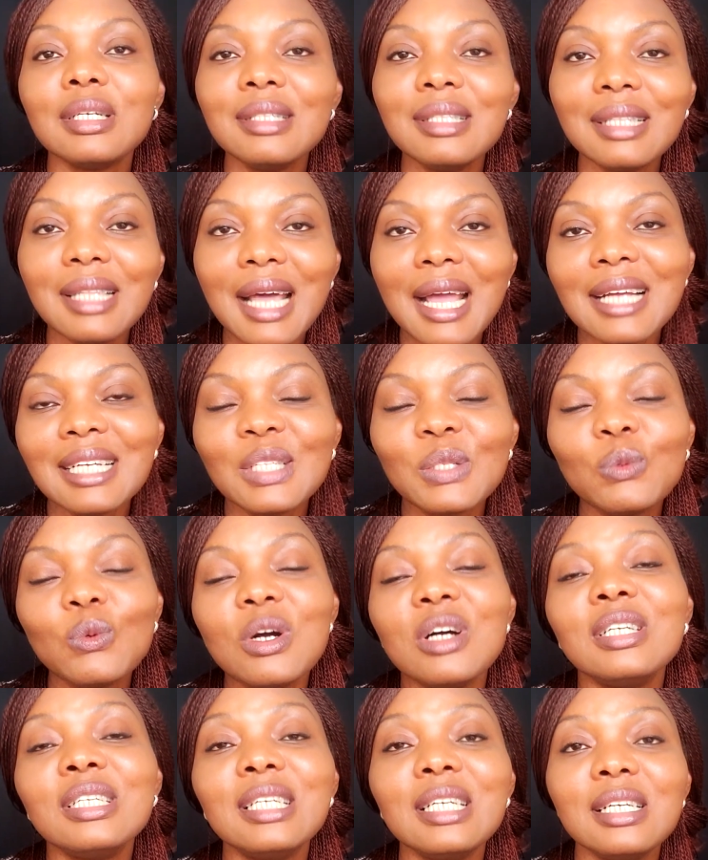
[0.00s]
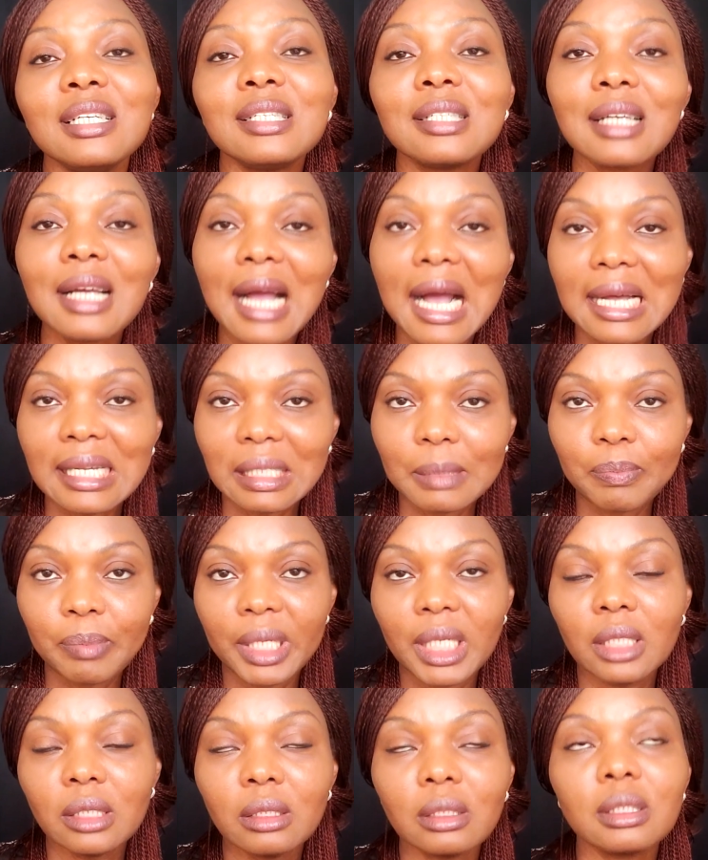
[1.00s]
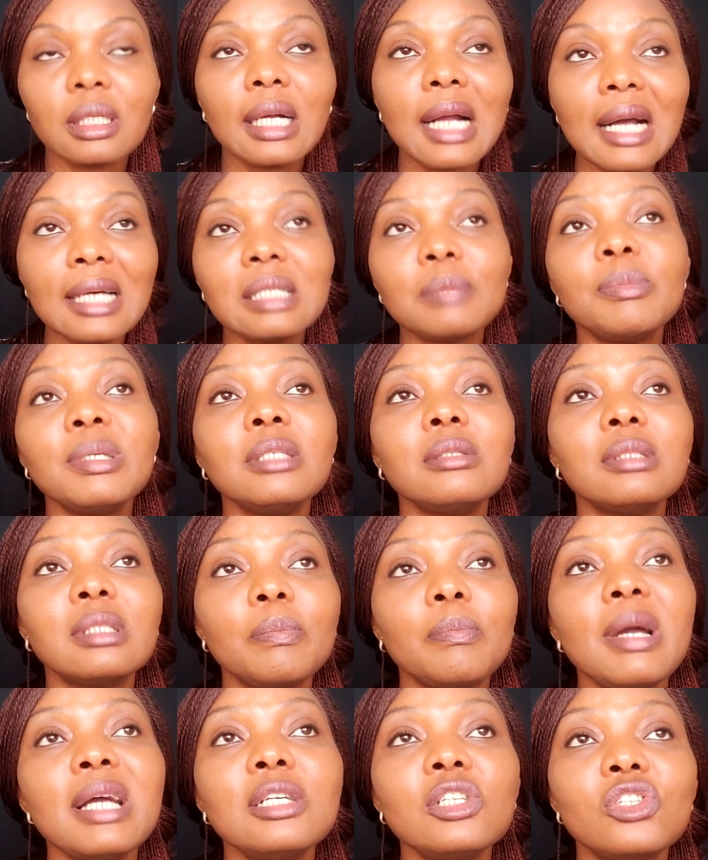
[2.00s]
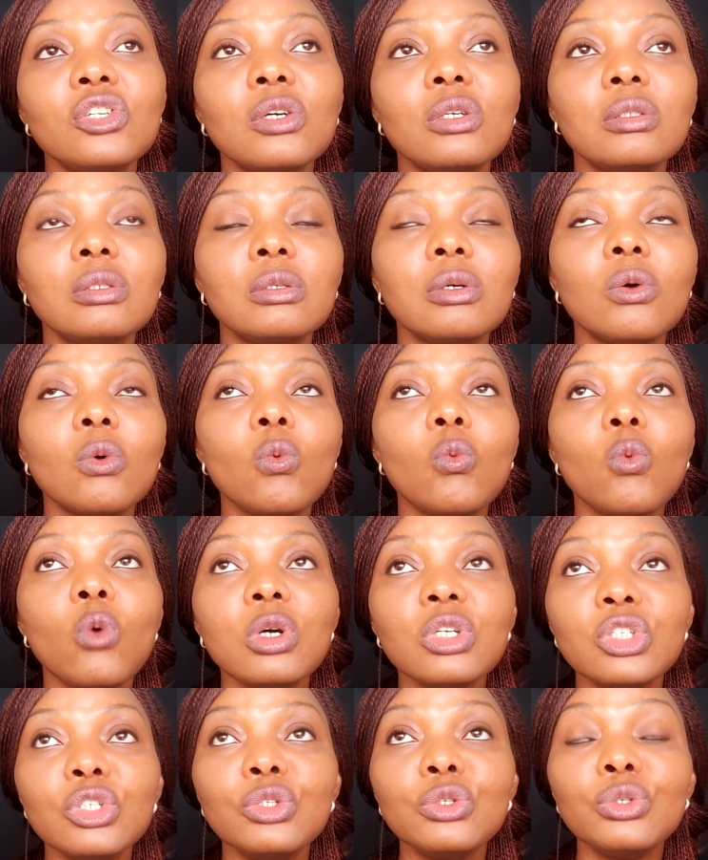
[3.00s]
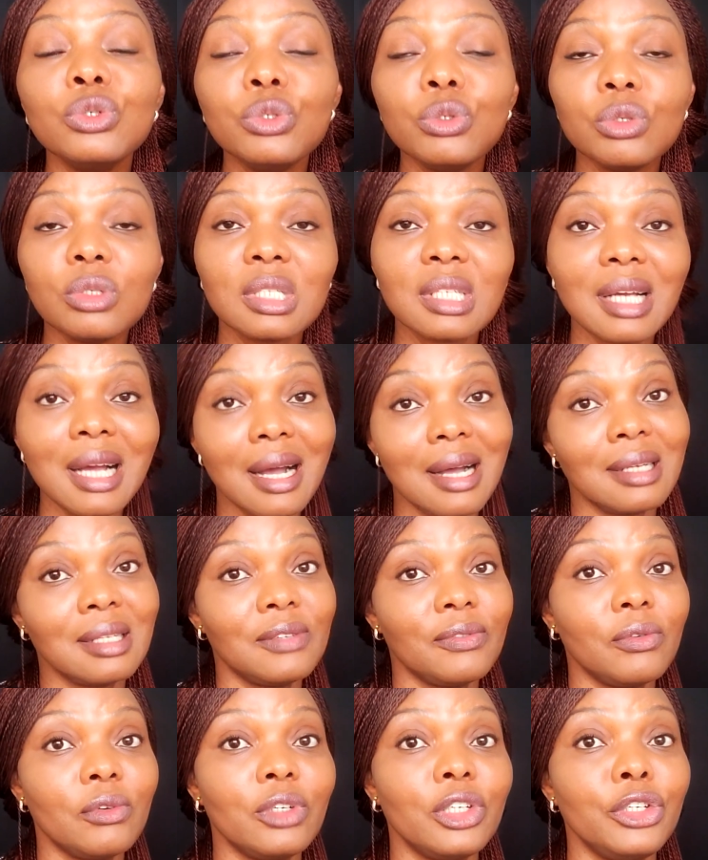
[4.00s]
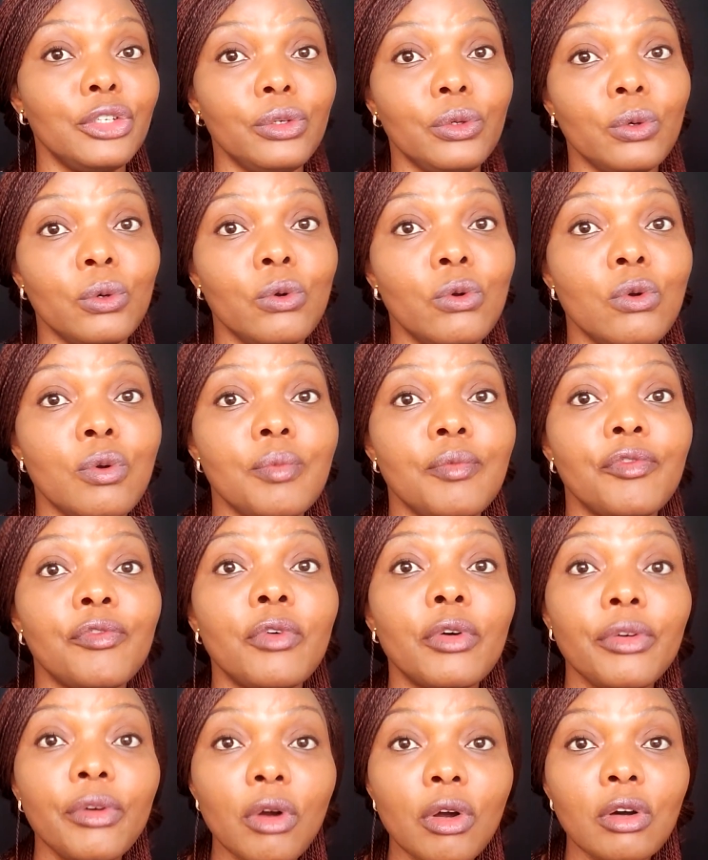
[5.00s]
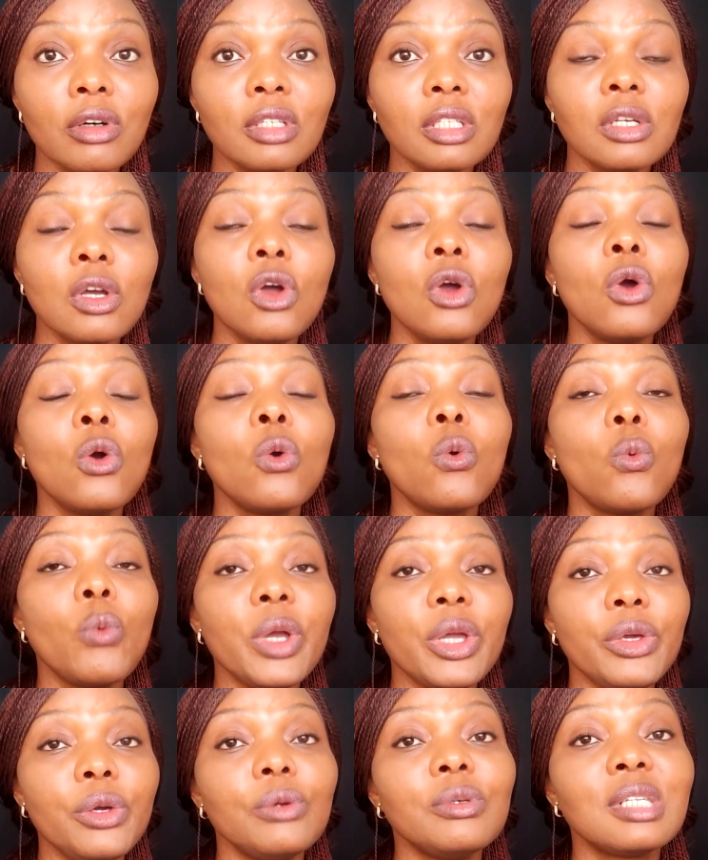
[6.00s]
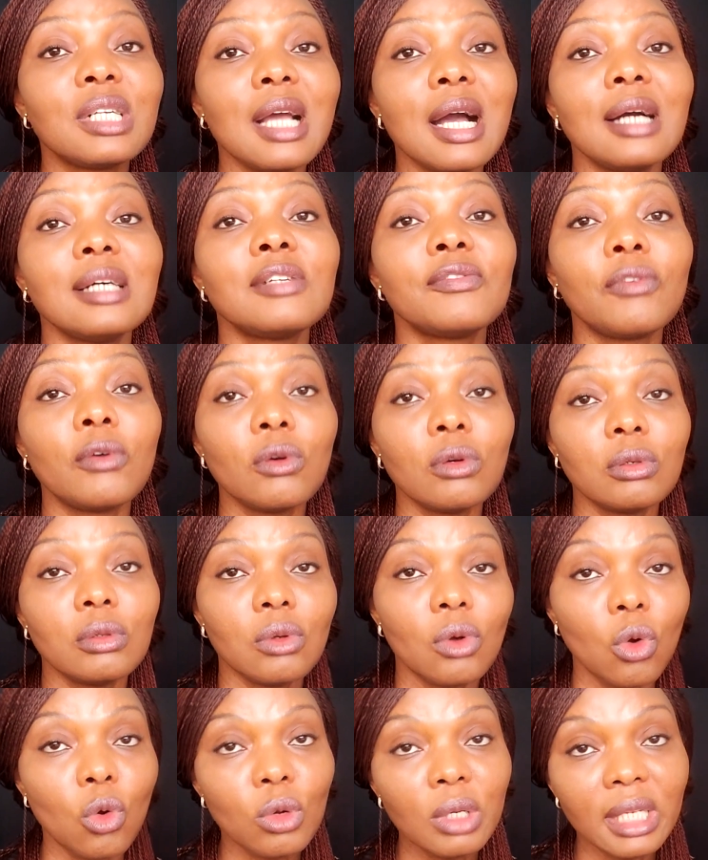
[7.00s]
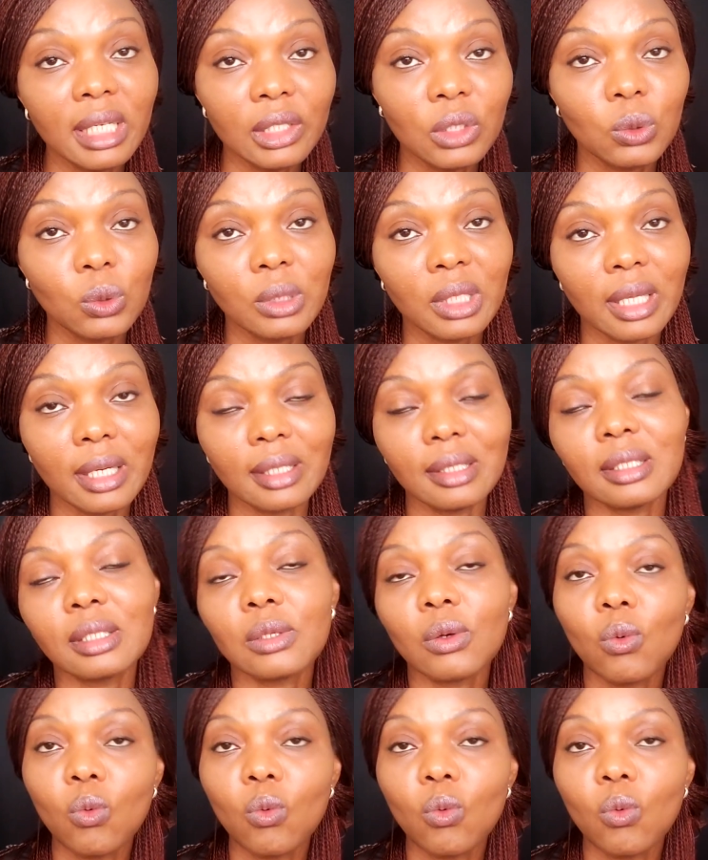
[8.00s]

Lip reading: next one is gas bill. Gas bill depends on what you use gas for in your home. For us, we use gas for only 2 things.